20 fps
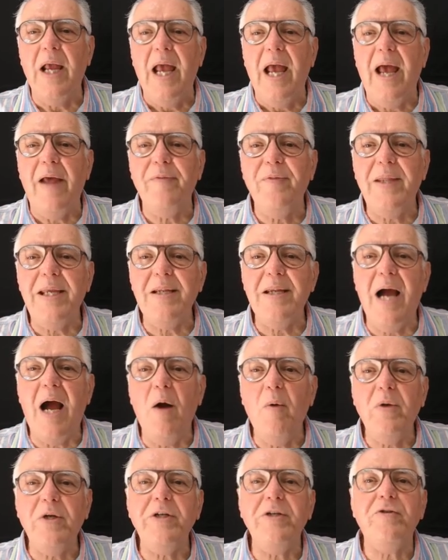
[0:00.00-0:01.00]
And then I
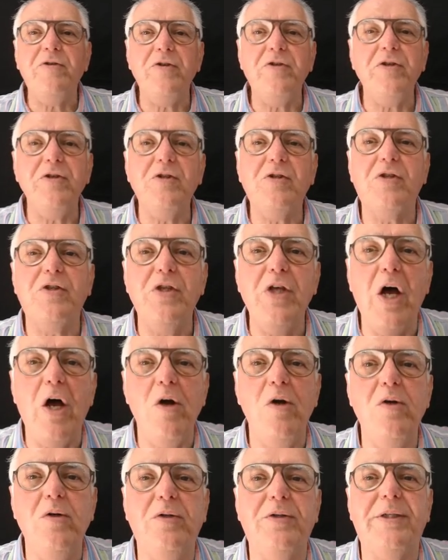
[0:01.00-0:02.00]
would introduce
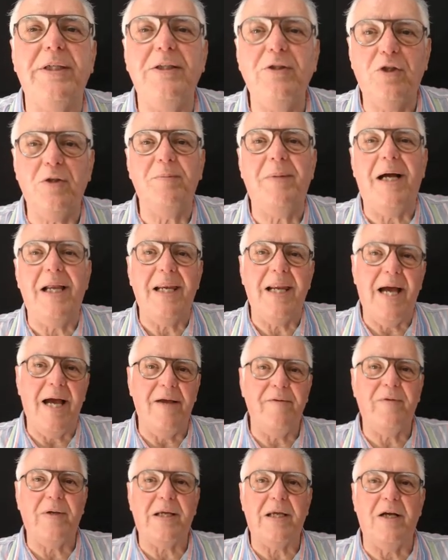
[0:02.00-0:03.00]
those into my
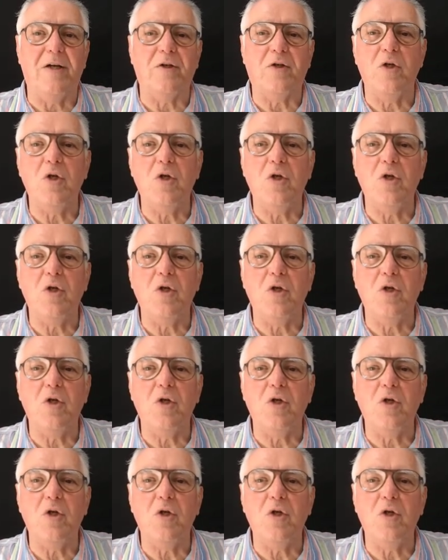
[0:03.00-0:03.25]
live account,